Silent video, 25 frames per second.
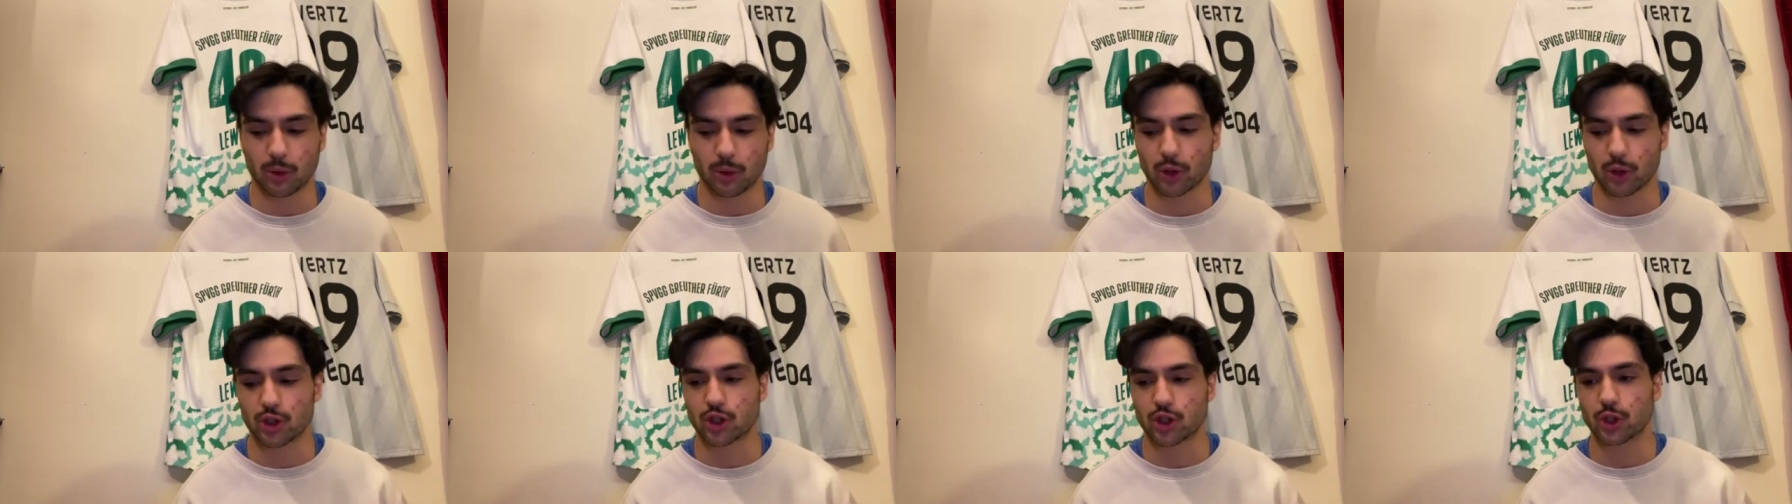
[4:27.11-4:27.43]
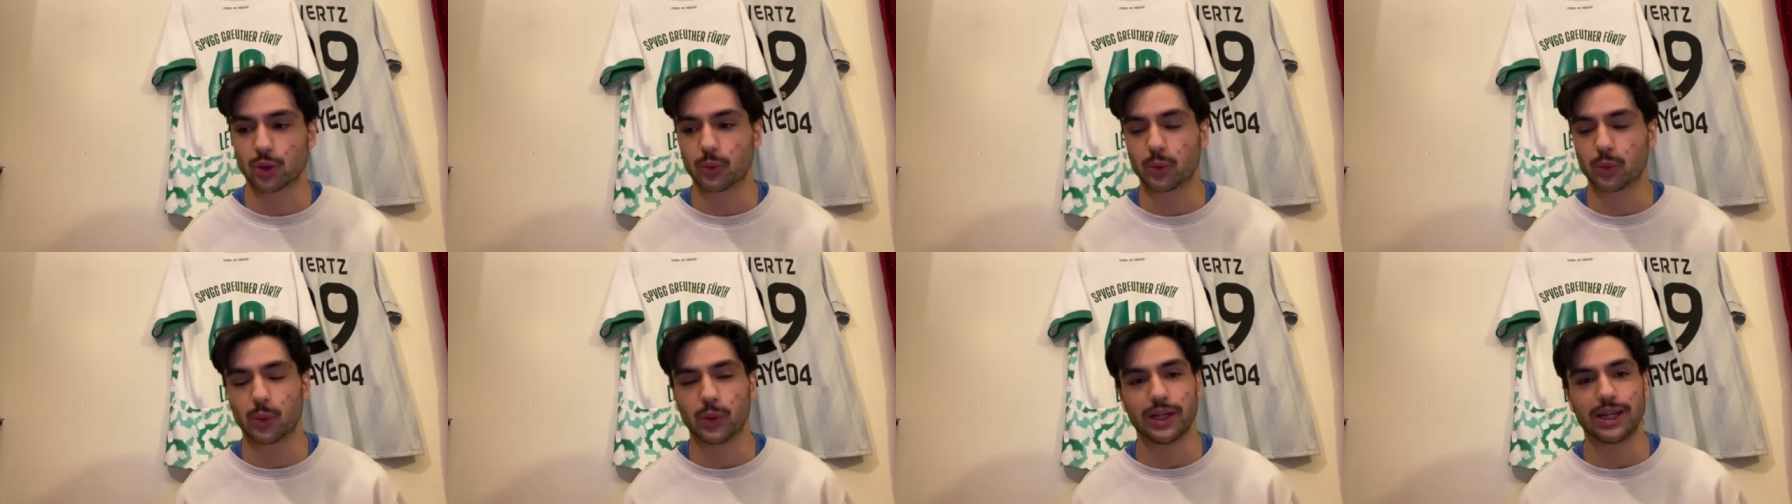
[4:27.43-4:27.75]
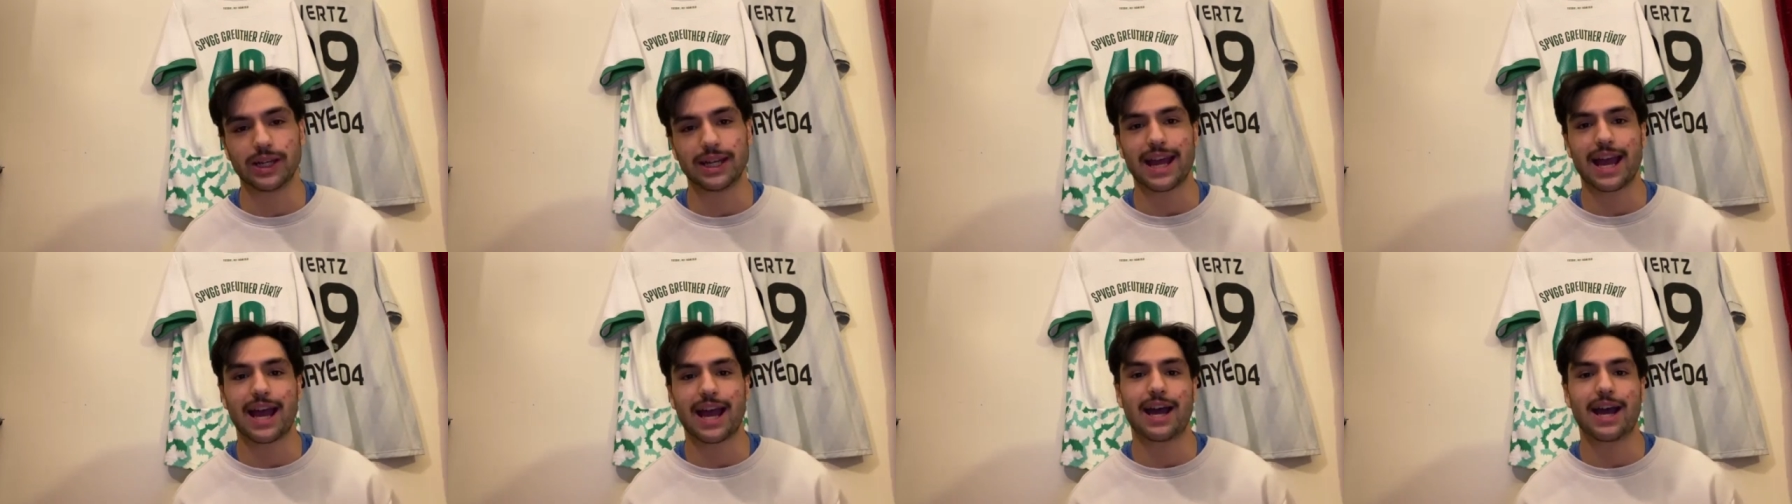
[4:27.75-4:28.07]
or should we
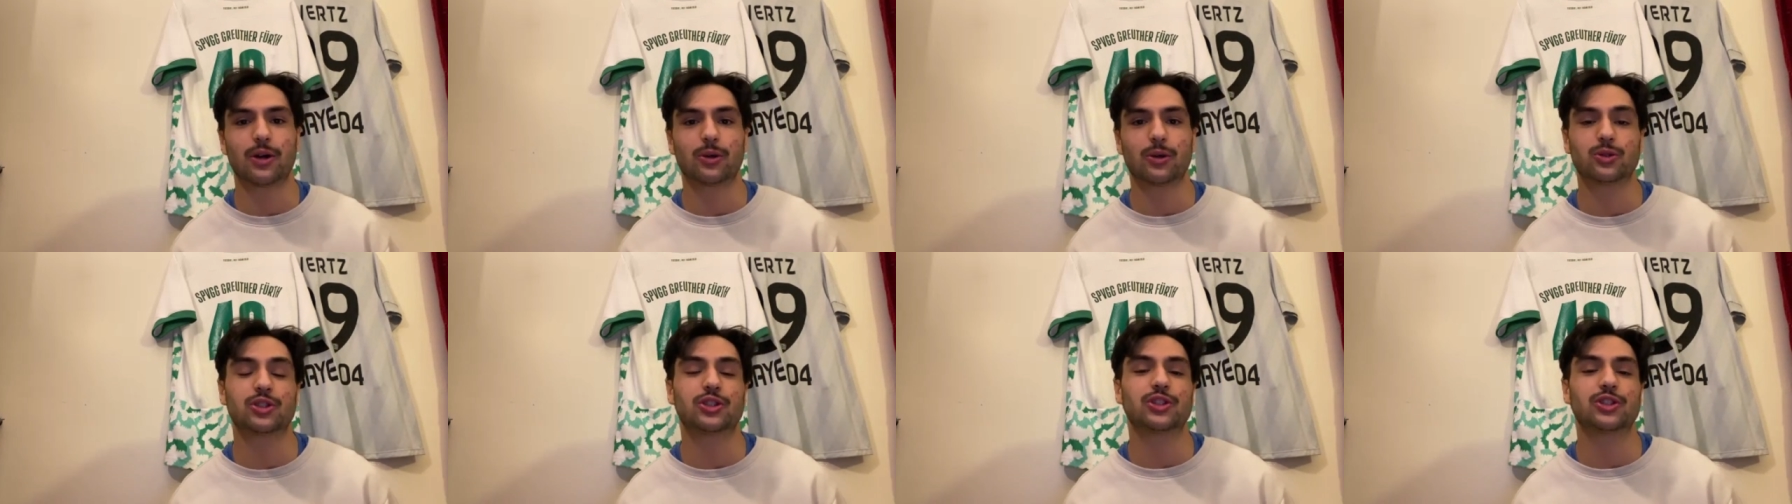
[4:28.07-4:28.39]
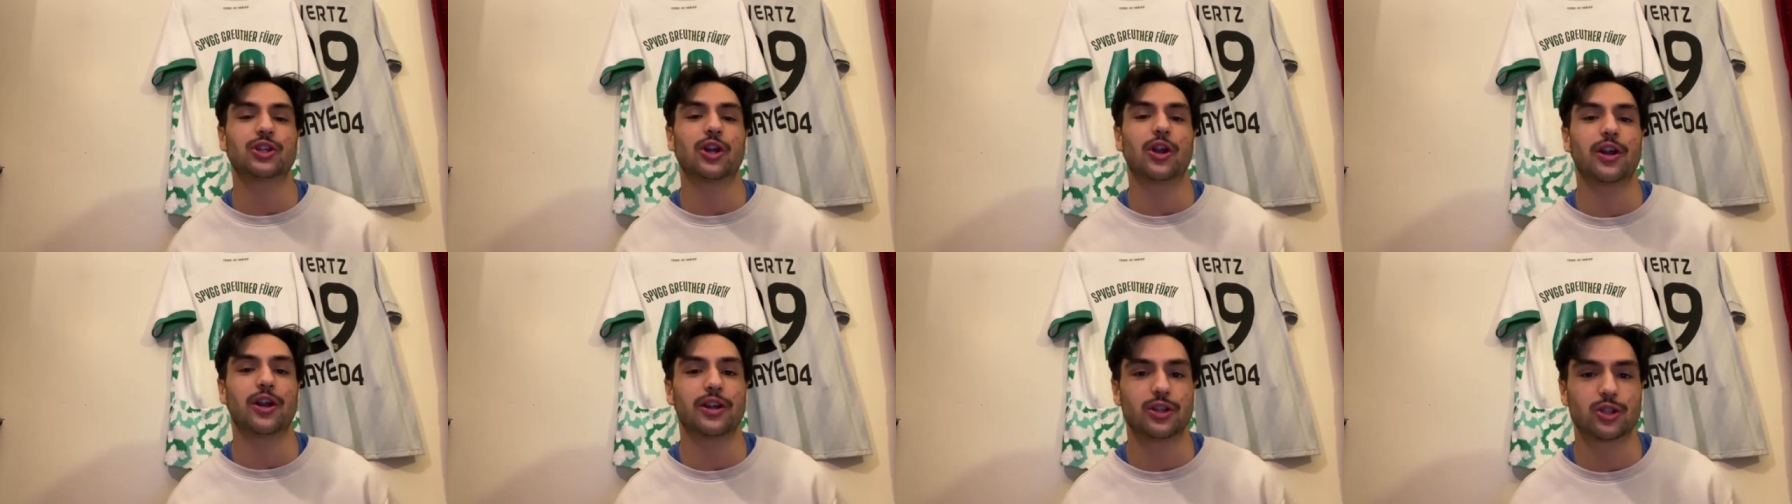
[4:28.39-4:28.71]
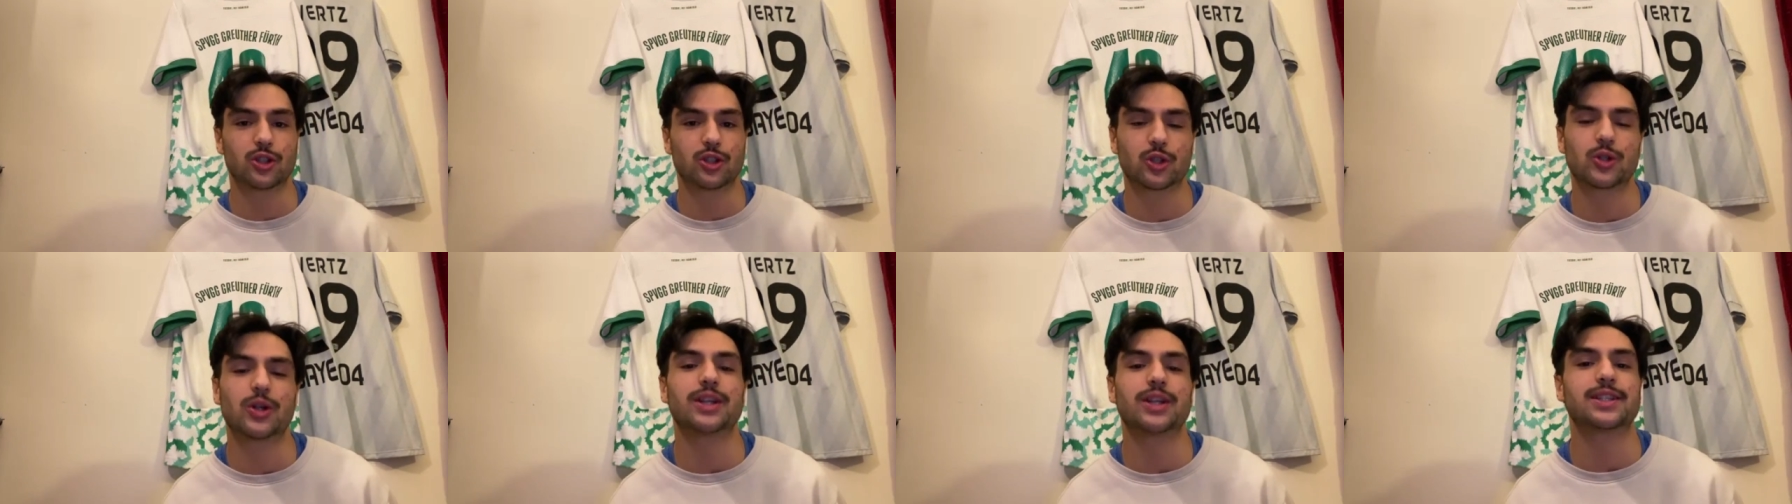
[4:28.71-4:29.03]
now start
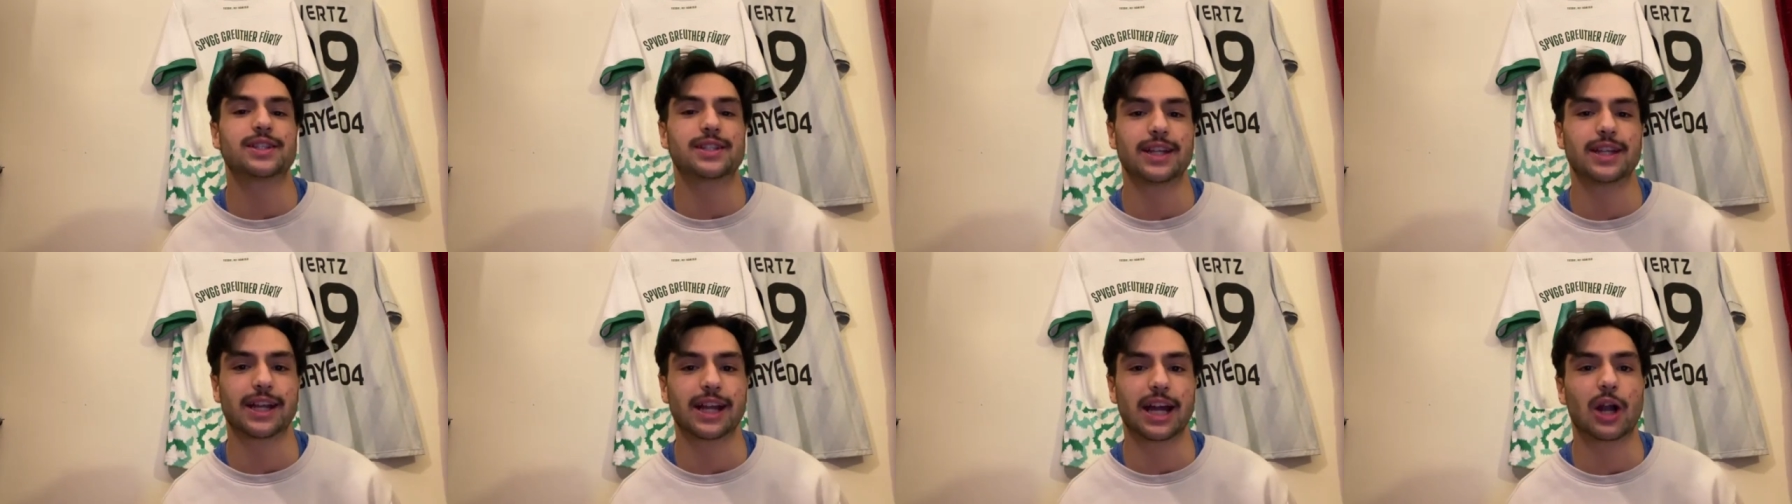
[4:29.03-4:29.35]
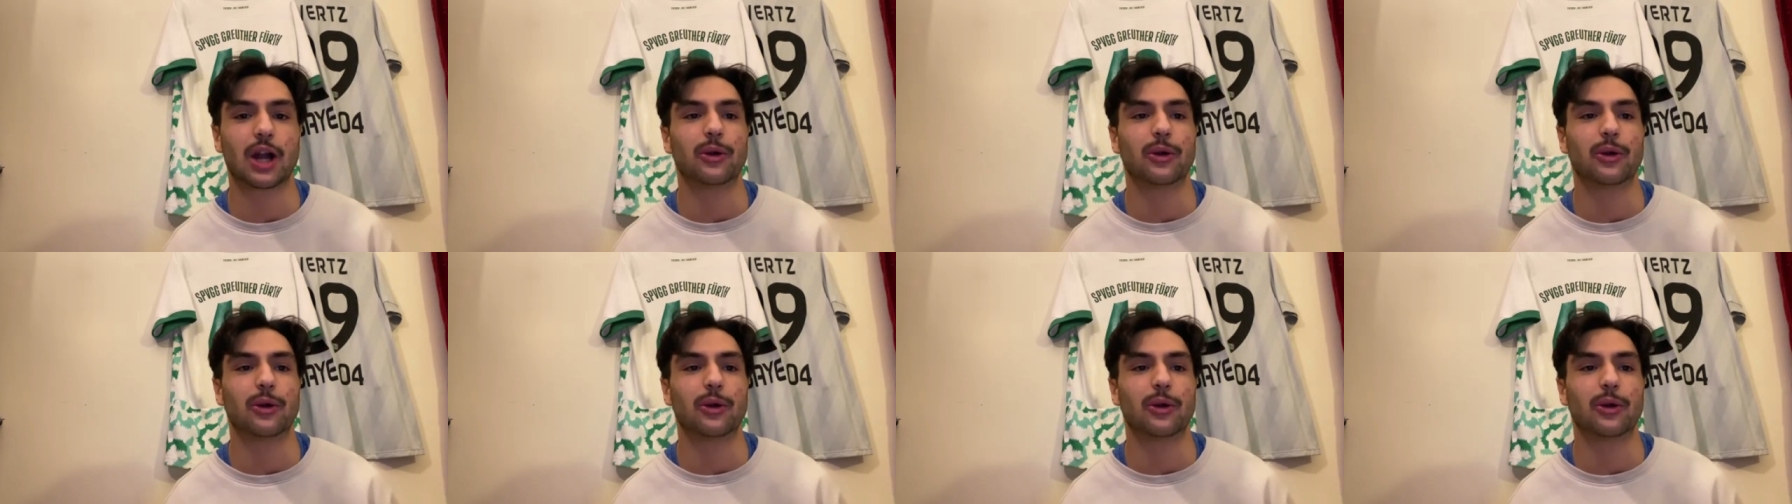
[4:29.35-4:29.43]
trusting